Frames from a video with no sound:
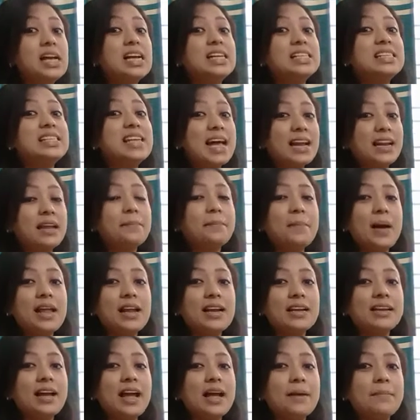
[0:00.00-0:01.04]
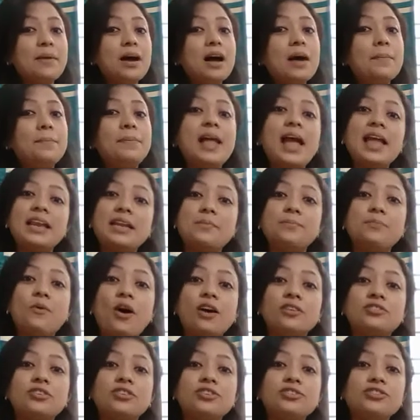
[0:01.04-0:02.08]
Xylem parenchyma play an
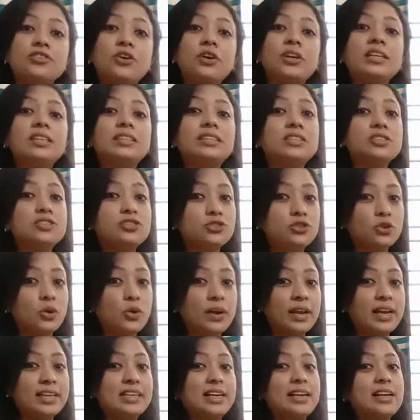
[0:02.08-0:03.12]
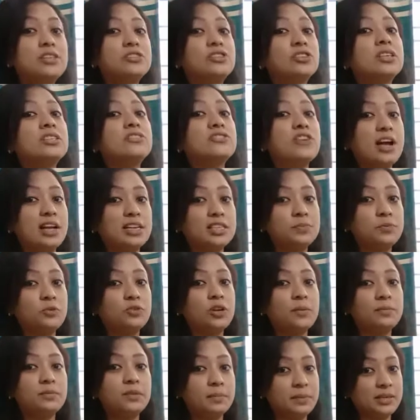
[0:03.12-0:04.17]
important role in the storage and also the transport
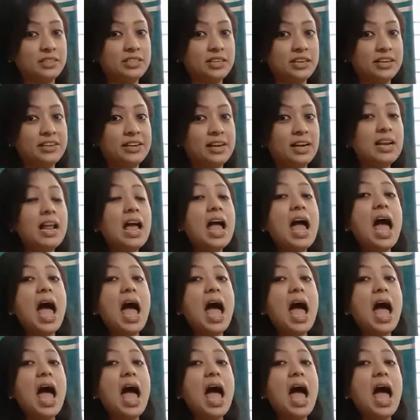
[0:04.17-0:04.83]
of the material,